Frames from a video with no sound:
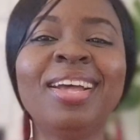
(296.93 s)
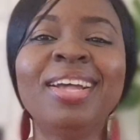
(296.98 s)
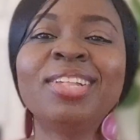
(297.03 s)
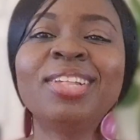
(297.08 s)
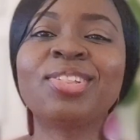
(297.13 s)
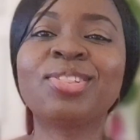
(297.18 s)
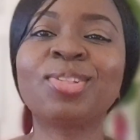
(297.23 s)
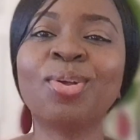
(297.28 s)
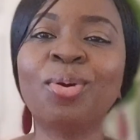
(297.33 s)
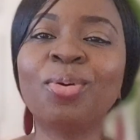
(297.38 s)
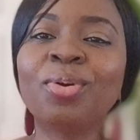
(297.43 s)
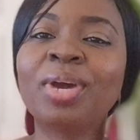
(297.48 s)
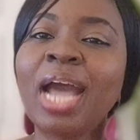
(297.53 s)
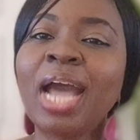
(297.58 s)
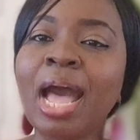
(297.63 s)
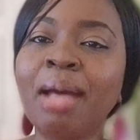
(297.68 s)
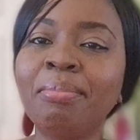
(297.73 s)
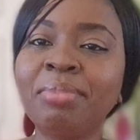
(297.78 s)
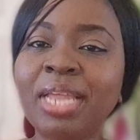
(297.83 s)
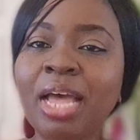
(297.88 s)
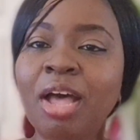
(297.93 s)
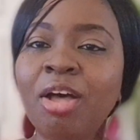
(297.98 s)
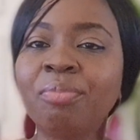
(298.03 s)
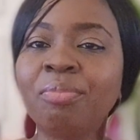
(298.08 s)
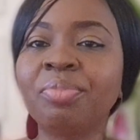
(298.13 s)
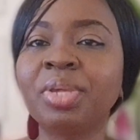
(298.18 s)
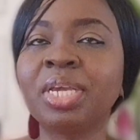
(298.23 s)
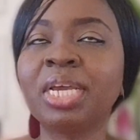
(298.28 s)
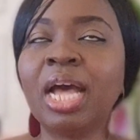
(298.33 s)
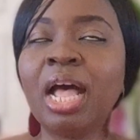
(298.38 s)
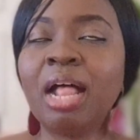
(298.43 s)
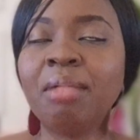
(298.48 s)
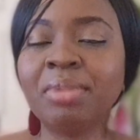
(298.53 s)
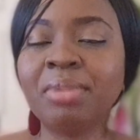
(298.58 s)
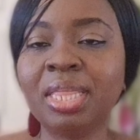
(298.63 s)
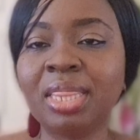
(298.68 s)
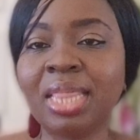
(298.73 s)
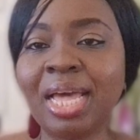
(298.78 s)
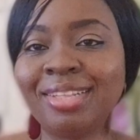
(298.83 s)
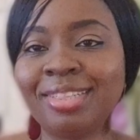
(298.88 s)
So calm down, be calm
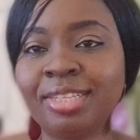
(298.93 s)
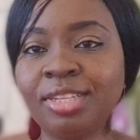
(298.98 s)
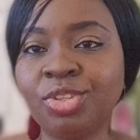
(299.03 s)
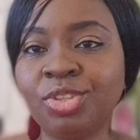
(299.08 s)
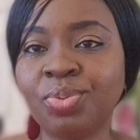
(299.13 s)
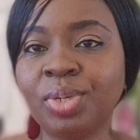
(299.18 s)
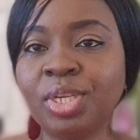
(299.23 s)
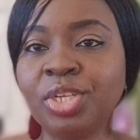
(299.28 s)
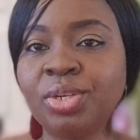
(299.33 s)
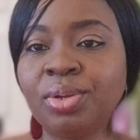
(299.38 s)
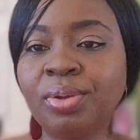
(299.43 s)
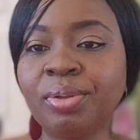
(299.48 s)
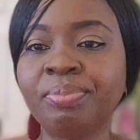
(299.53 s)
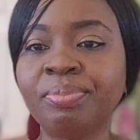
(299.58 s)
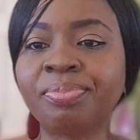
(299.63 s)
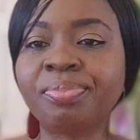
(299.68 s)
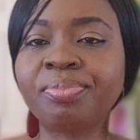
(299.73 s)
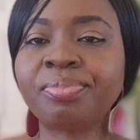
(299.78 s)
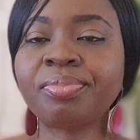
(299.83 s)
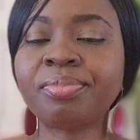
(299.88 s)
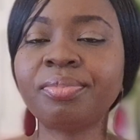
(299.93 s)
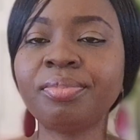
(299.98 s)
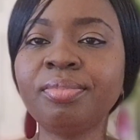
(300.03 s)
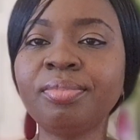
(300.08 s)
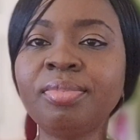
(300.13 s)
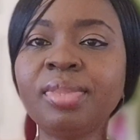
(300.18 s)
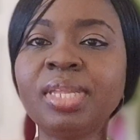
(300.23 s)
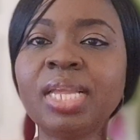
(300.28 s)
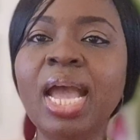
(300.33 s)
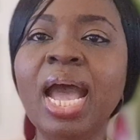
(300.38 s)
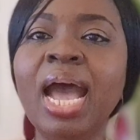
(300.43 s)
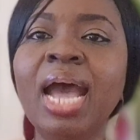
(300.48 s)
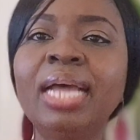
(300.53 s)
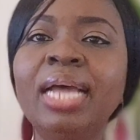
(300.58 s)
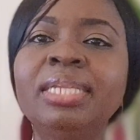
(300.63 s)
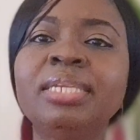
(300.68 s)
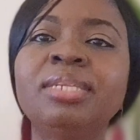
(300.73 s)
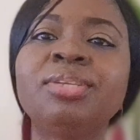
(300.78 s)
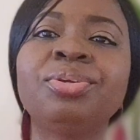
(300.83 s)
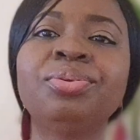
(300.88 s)
in that situation.
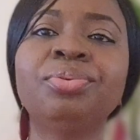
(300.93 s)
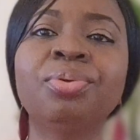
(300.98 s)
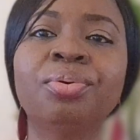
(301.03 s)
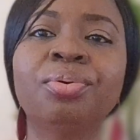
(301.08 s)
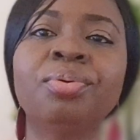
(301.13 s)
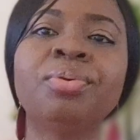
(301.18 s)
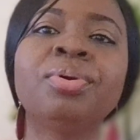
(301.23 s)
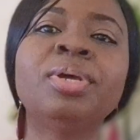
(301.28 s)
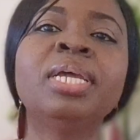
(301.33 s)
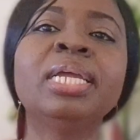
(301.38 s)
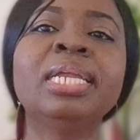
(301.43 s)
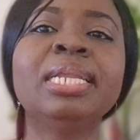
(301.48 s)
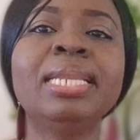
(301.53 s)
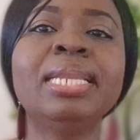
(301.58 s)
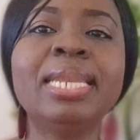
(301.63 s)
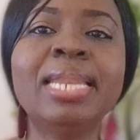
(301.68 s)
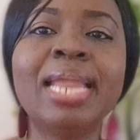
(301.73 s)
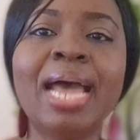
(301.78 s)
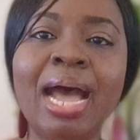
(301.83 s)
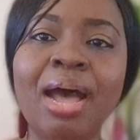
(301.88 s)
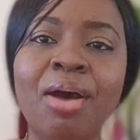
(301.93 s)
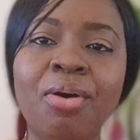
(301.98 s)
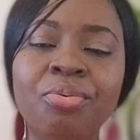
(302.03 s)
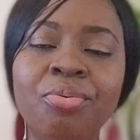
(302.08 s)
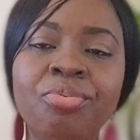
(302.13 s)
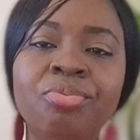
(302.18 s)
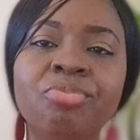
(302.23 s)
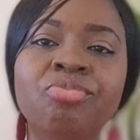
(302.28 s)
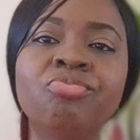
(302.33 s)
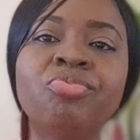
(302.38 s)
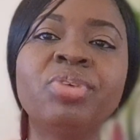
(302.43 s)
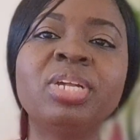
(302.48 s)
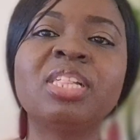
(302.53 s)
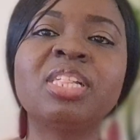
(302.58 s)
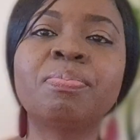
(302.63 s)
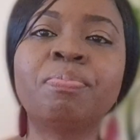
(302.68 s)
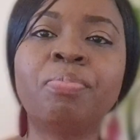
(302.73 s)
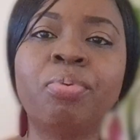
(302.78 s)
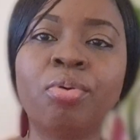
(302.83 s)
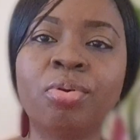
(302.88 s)
and now
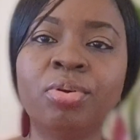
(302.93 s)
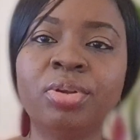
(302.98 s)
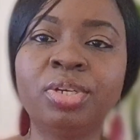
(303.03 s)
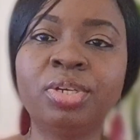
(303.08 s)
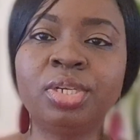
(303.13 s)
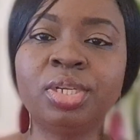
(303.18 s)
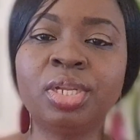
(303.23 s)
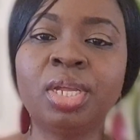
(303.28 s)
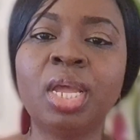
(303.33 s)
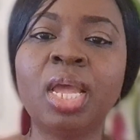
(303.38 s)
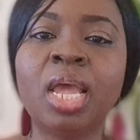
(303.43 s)
respond